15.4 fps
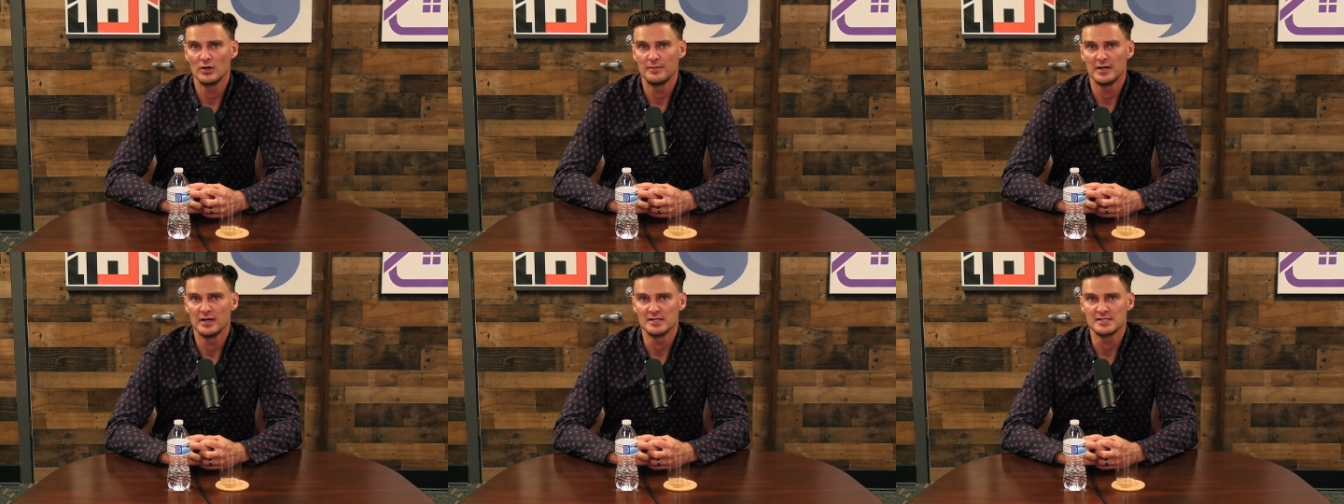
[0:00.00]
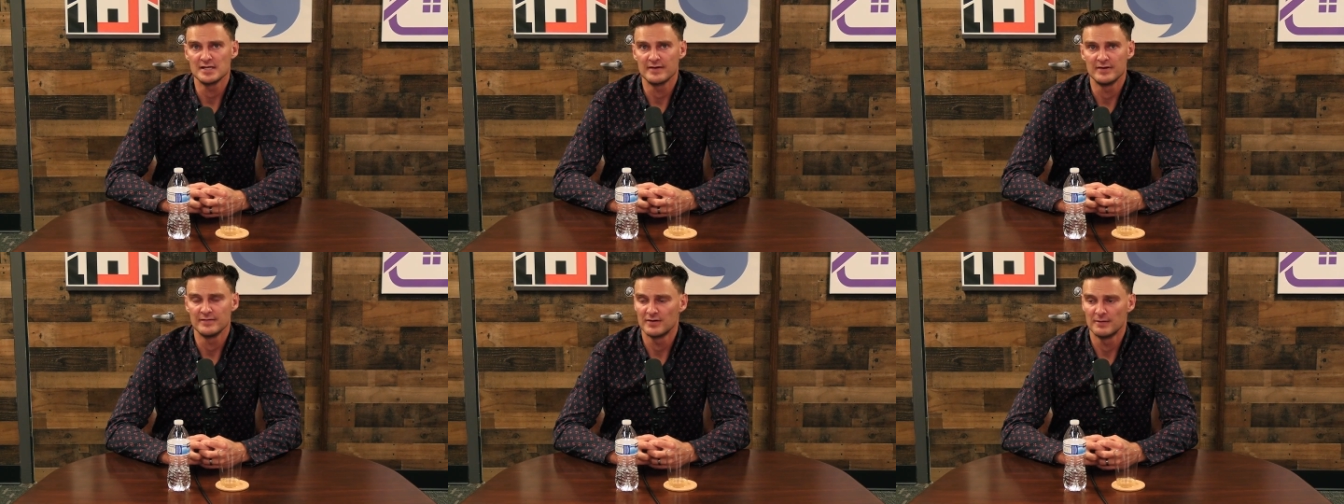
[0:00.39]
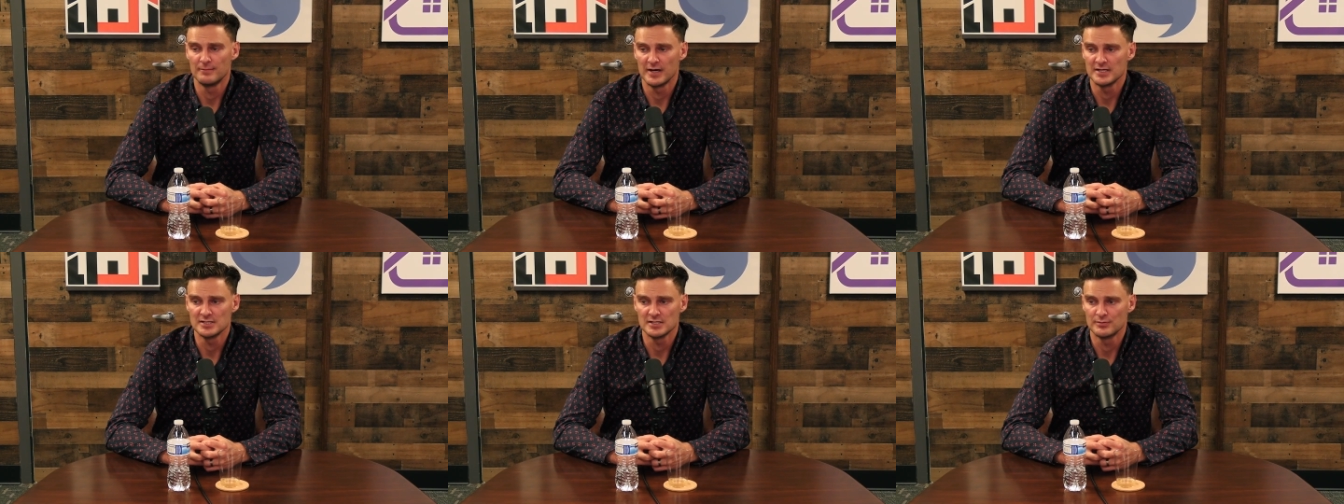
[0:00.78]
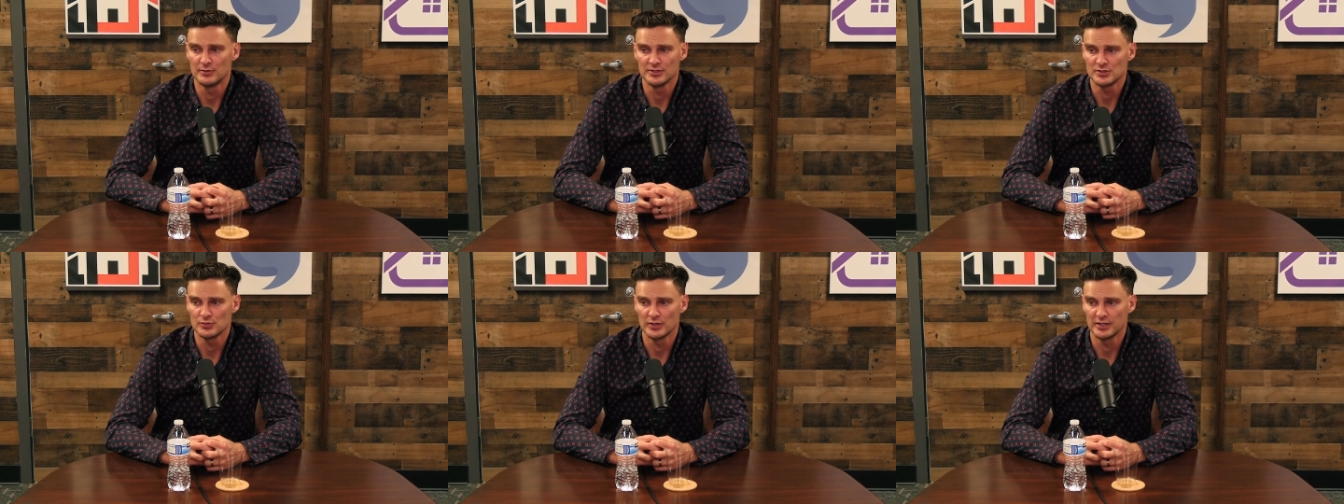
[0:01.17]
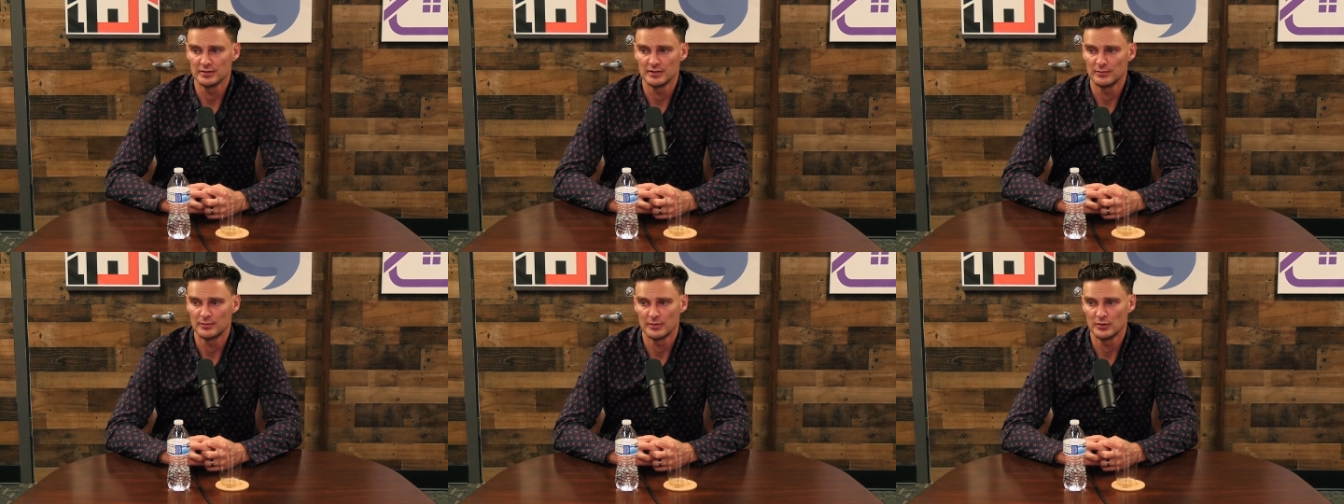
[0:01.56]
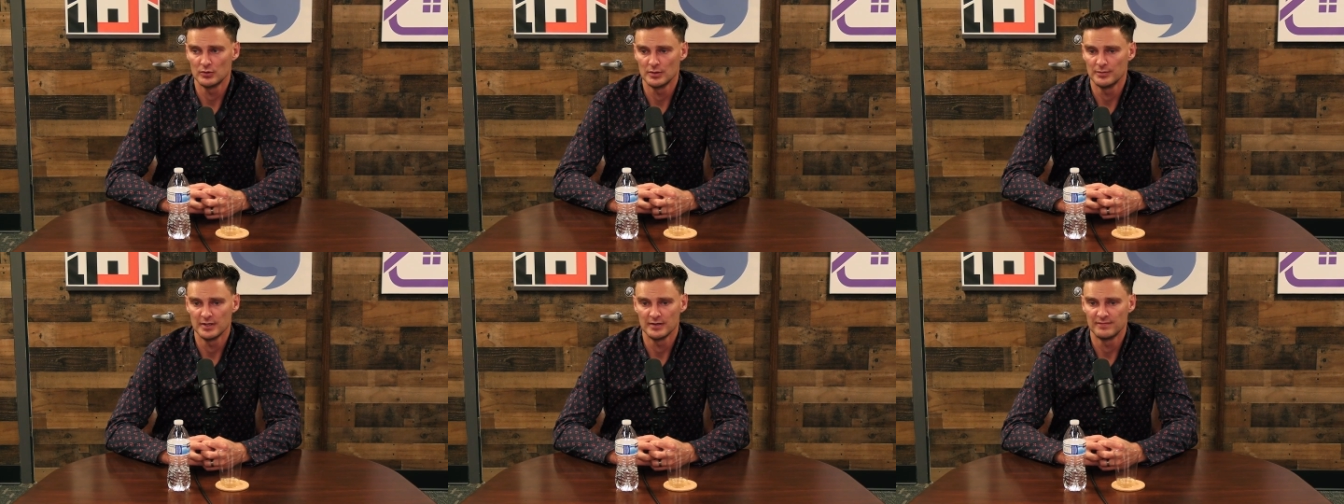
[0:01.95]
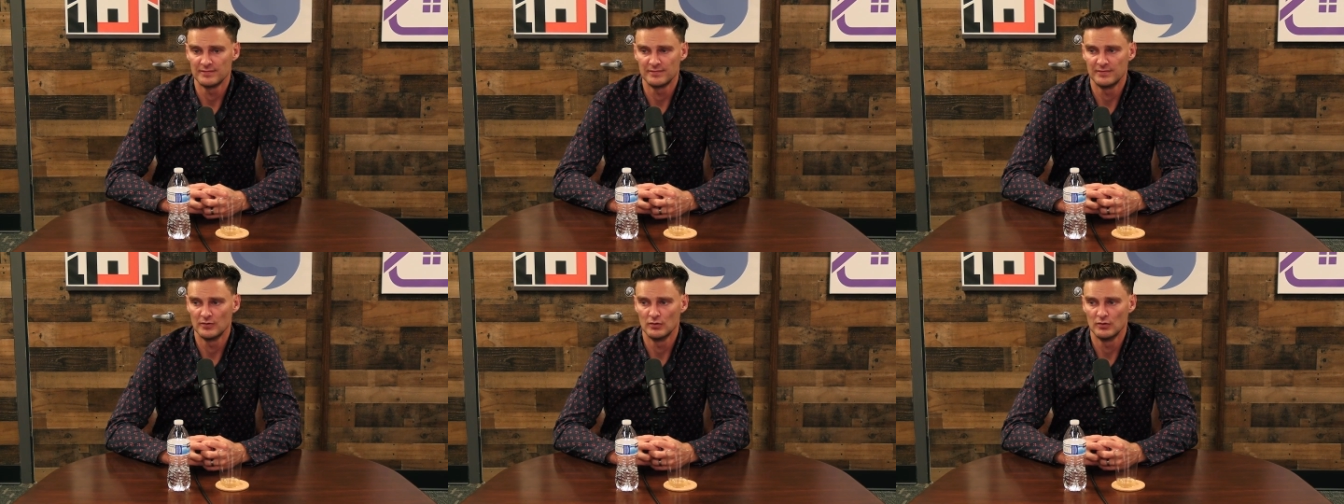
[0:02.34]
would have been a seventy-five basis point swing. It probably would have been wow.